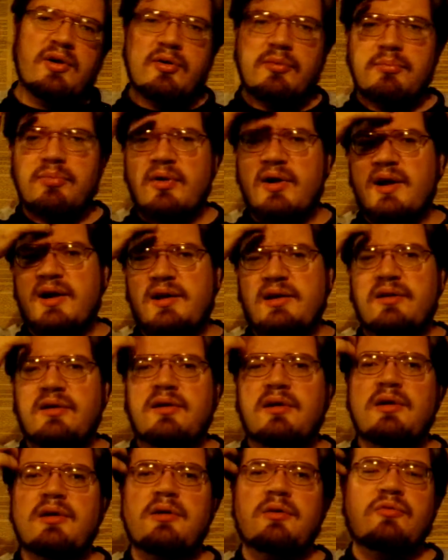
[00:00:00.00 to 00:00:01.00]
brain
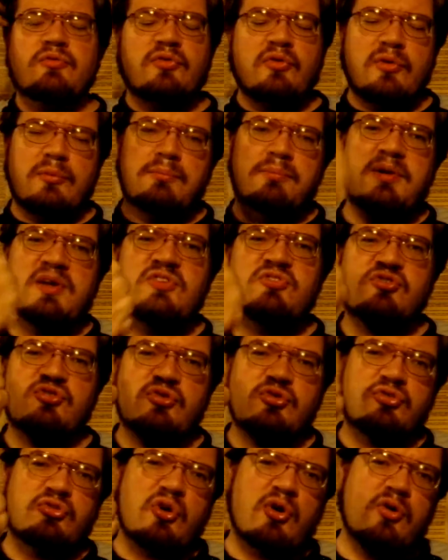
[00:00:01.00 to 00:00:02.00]
for pitch,
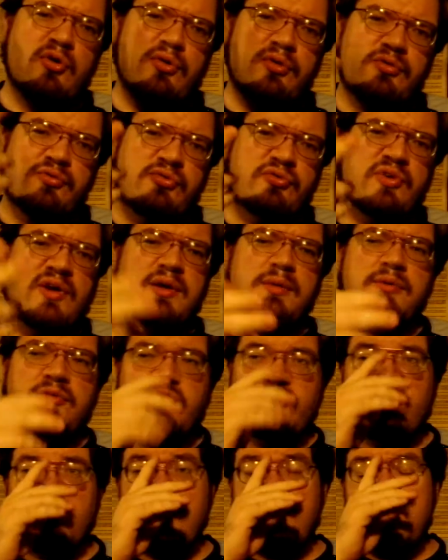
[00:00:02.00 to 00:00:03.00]
tone,
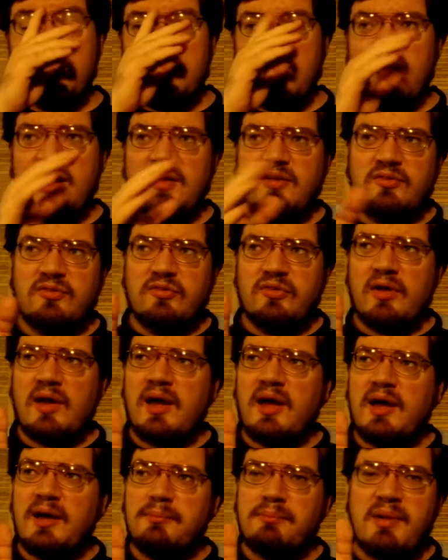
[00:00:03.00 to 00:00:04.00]
frequency, and
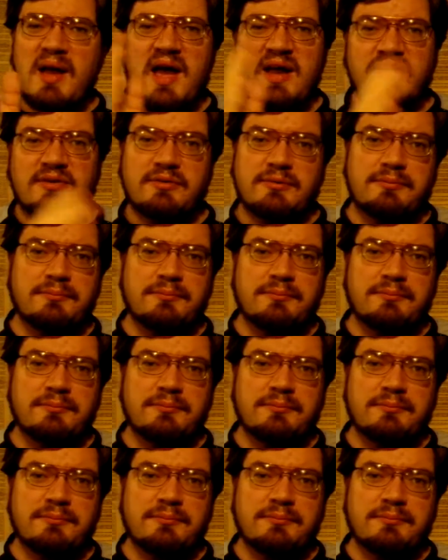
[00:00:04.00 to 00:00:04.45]
pattern.